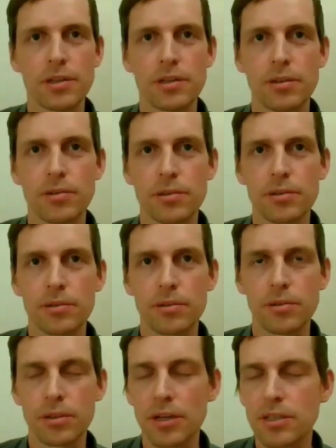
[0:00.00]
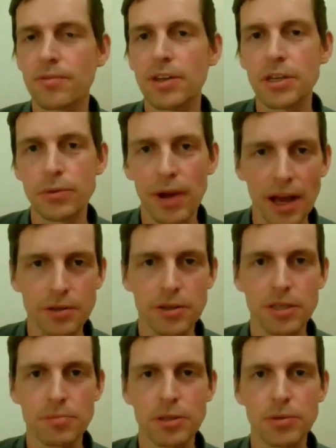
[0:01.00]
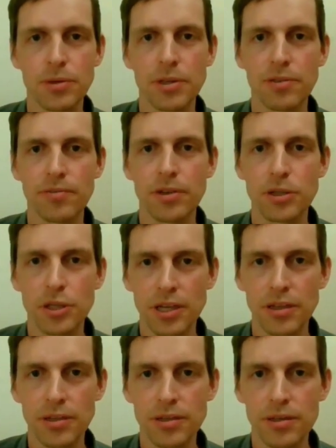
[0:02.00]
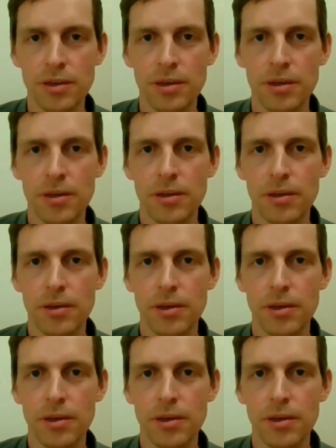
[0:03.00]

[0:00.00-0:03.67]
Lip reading: So, for instance, there's lots of interactions between different genes.